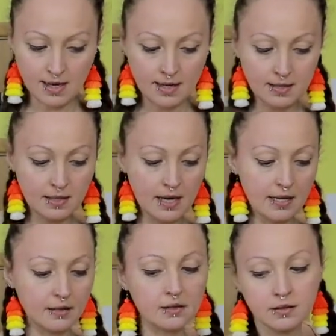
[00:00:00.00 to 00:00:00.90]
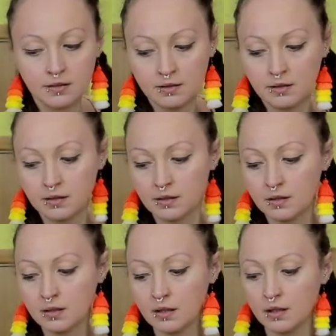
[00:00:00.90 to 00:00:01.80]
and then
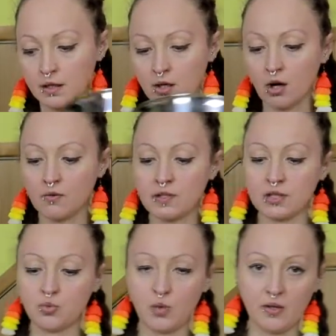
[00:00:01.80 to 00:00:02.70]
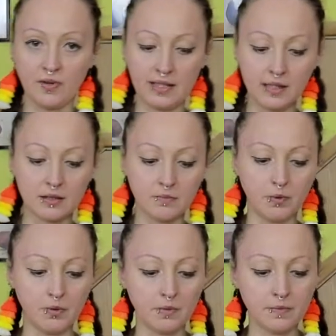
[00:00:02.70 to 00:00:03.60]
cover it with another
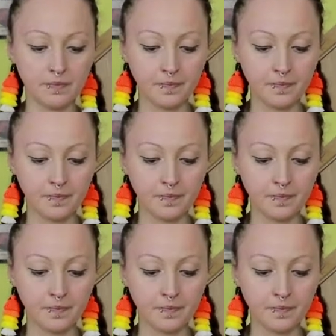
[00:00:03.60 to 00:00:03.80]
bowl,